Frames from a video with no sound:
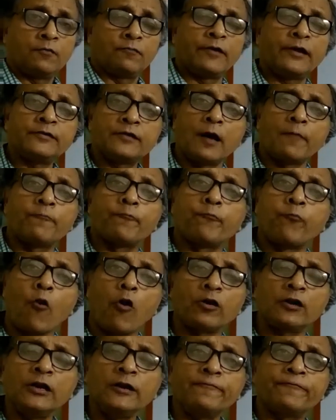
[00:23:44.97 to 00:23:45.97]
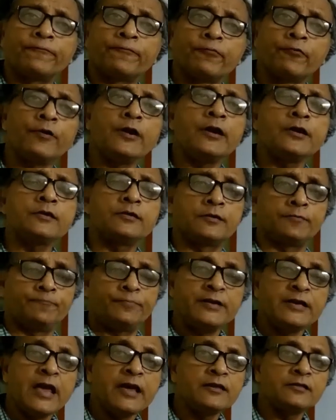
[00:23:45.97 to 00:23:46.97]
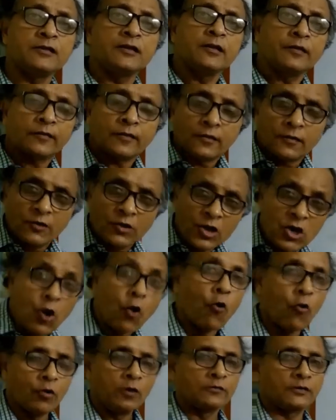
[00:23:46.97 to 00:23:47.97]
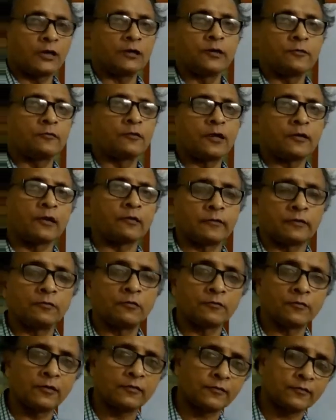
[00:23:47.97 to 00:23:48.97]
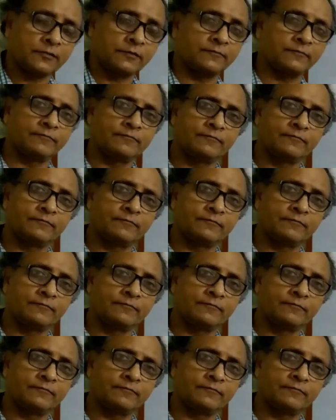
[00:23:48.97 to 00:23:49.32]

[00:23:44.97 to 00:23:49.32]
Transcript: When the body fluid pH is low, that is known as acidosis.